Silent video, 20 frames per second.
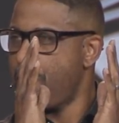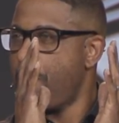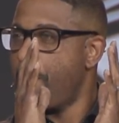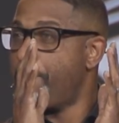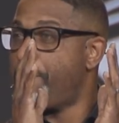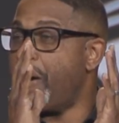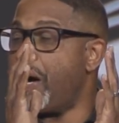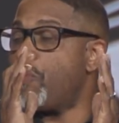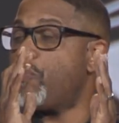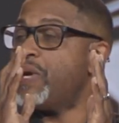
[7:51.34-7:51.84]

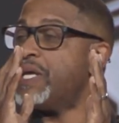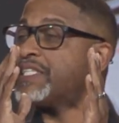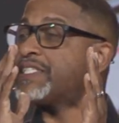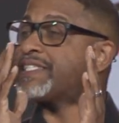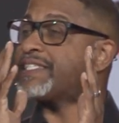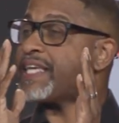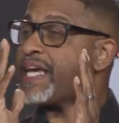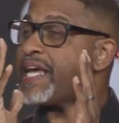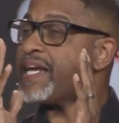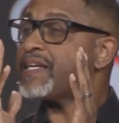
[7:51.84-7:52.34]
But when
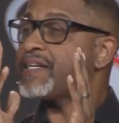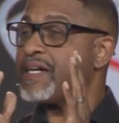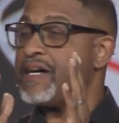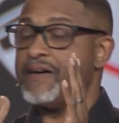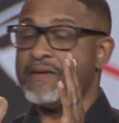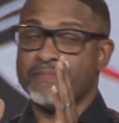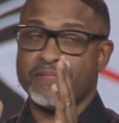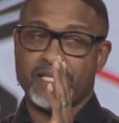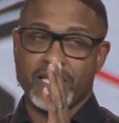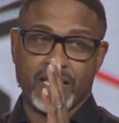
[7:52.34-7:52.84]
sin
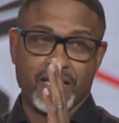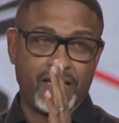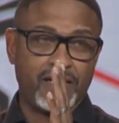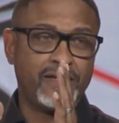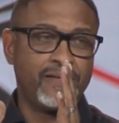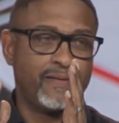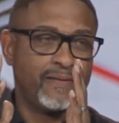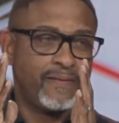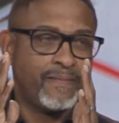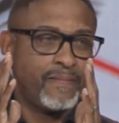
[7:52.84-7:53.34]
comes in,
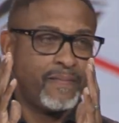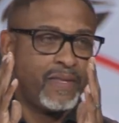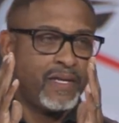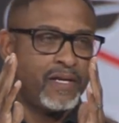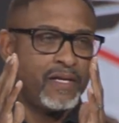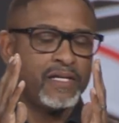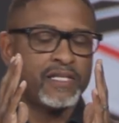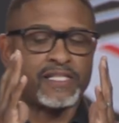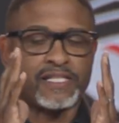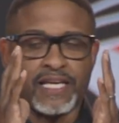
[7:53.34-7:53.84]

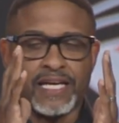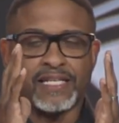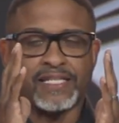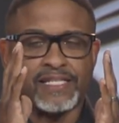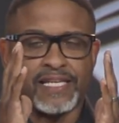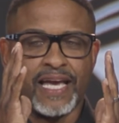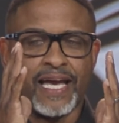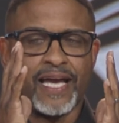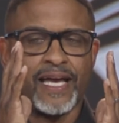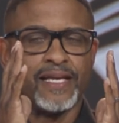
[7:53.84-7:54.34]
sin
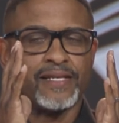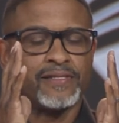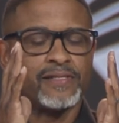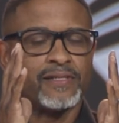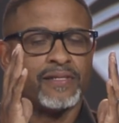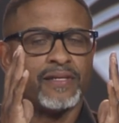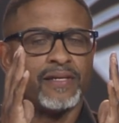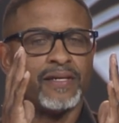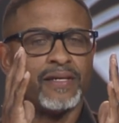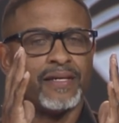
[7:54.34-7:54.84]
says,
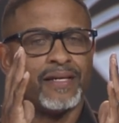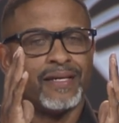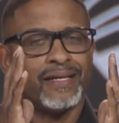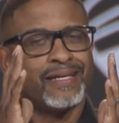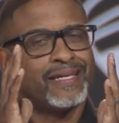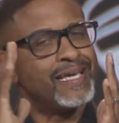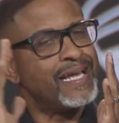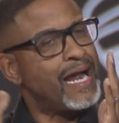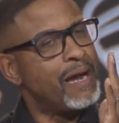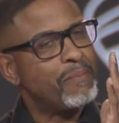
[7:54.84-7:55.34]

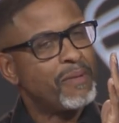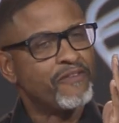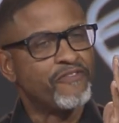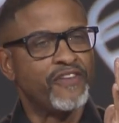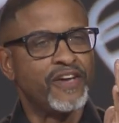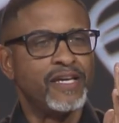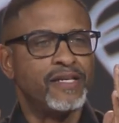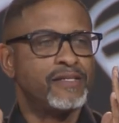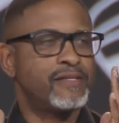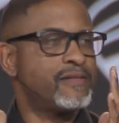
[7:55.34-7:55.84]
Get out my
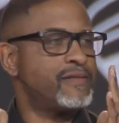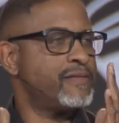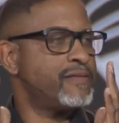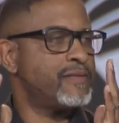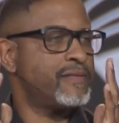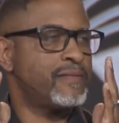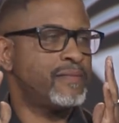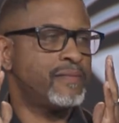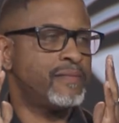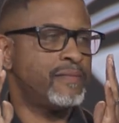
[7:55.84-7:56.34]
face.
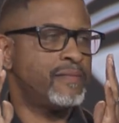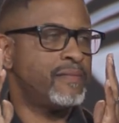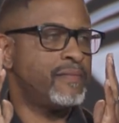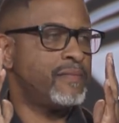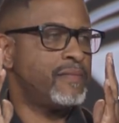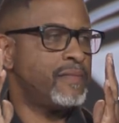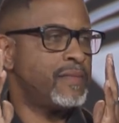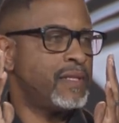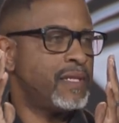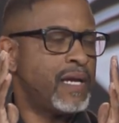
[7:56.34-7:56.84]

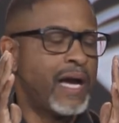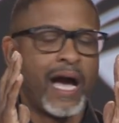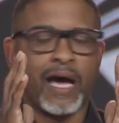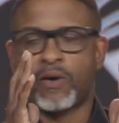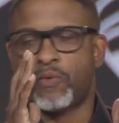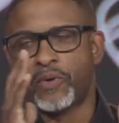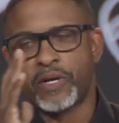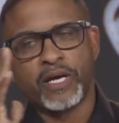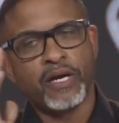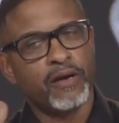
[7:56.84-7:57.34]
I
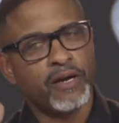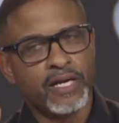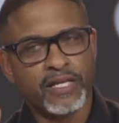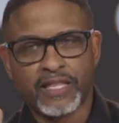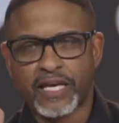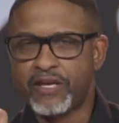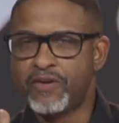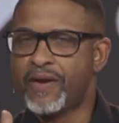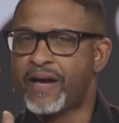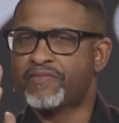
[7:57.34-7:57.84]
don't want to hear
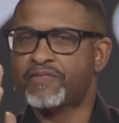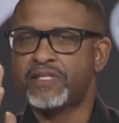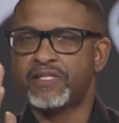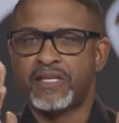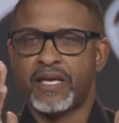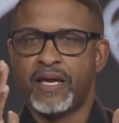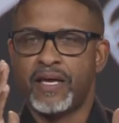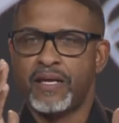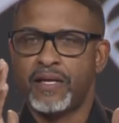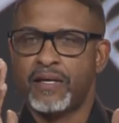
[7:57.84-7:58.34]
anything you have to
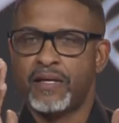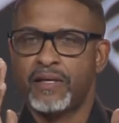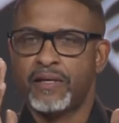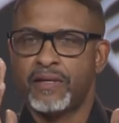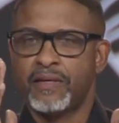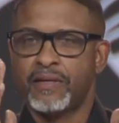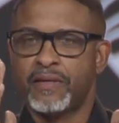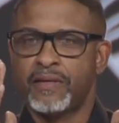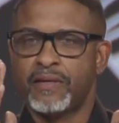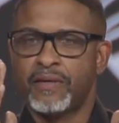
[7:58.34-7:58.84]
say.
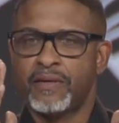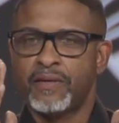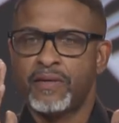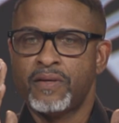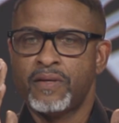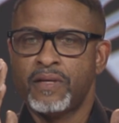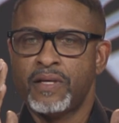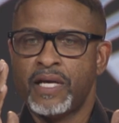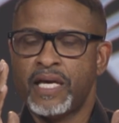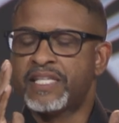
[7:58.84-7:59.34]

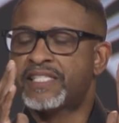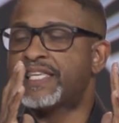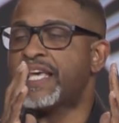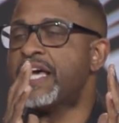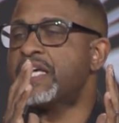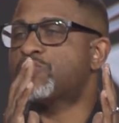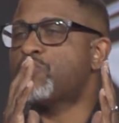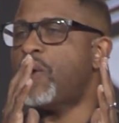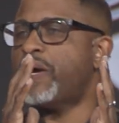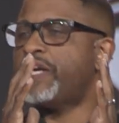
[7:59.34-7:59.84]
It
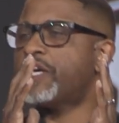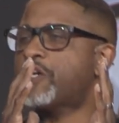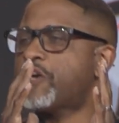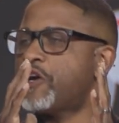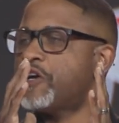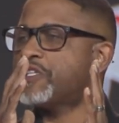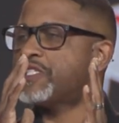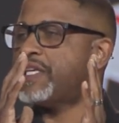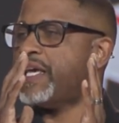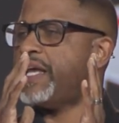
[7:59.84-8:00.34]
says what the
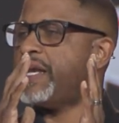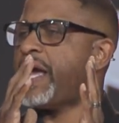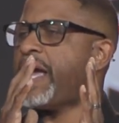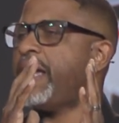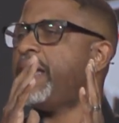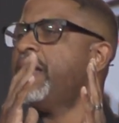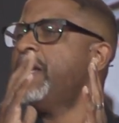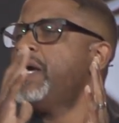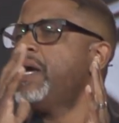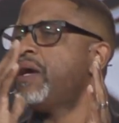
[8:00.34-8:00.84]
curse said
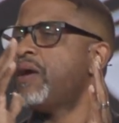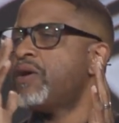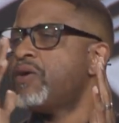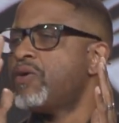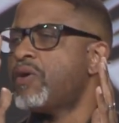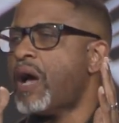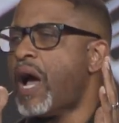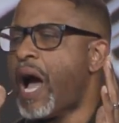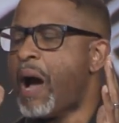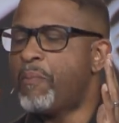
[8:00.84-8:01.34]
hey,
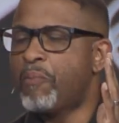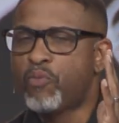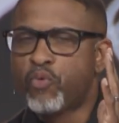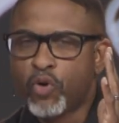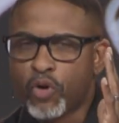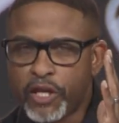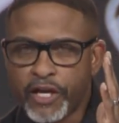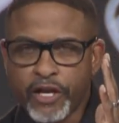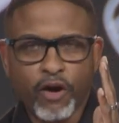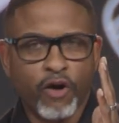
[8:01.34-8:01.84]
I'm
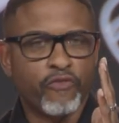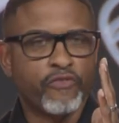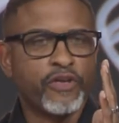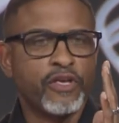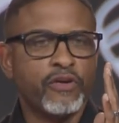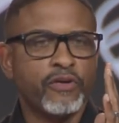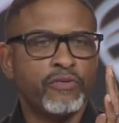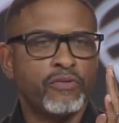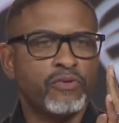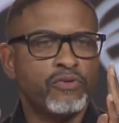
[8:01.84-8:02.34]
ruling over
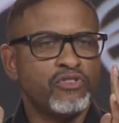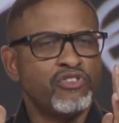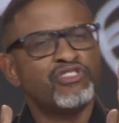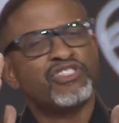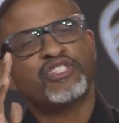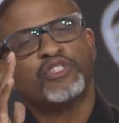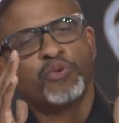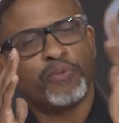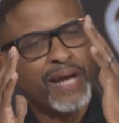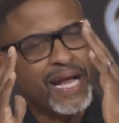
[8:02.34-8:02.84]
you. You
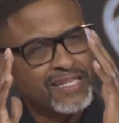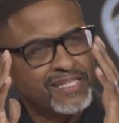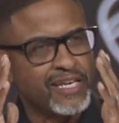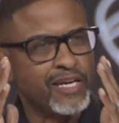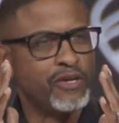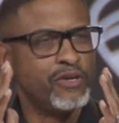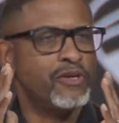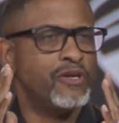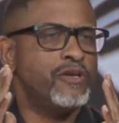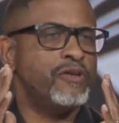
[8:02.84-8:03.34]
just do what I
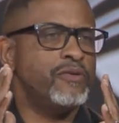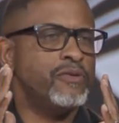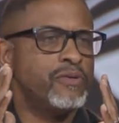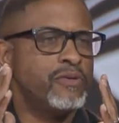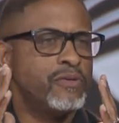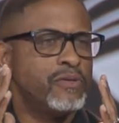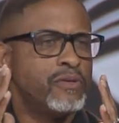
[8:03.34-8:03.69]
tell you to do.